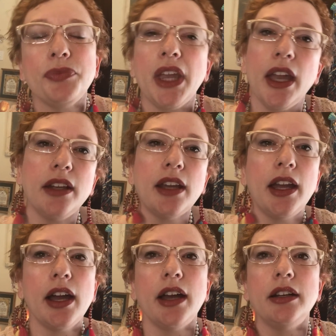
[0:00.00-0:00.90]
and I
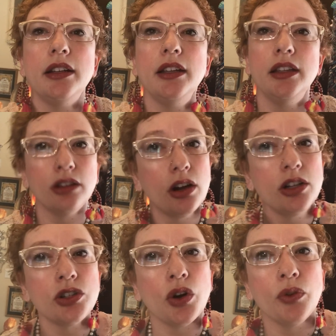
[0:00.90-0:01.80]
had
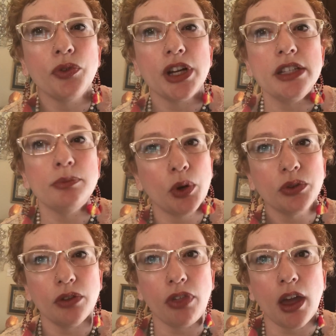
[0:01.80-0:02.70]
enlarged ovaries,
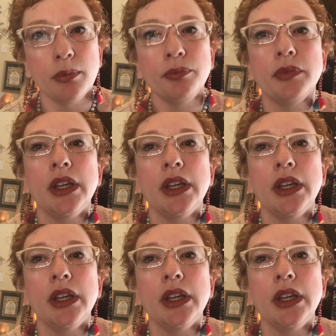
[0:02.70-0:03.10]
both of them,